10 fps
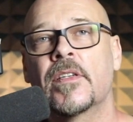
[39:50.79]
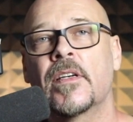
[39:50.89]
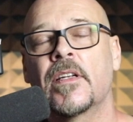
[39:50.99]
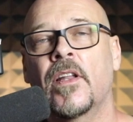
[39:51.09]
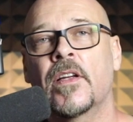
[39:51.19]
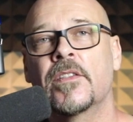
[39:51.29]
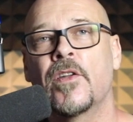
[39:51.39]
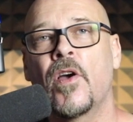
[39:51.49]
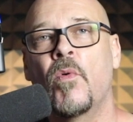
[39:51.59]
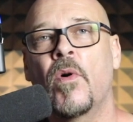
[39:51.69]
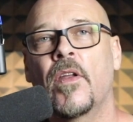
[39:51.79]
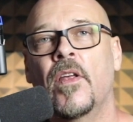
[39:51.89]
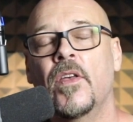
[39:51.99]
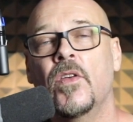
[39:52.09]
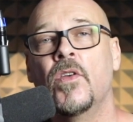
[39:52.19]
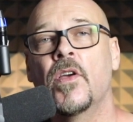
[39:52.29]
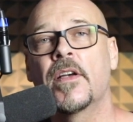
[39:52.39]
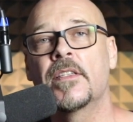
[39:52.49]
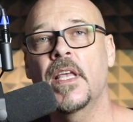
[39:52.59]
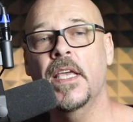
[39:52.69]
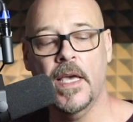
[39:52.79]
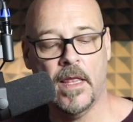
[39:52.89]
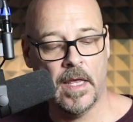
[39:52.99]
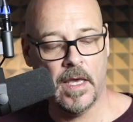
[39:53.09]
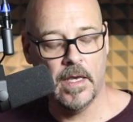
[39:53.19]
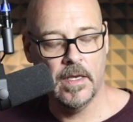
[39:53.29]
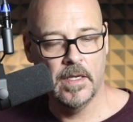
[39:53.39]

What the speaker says: I'd like to know what you guys think out there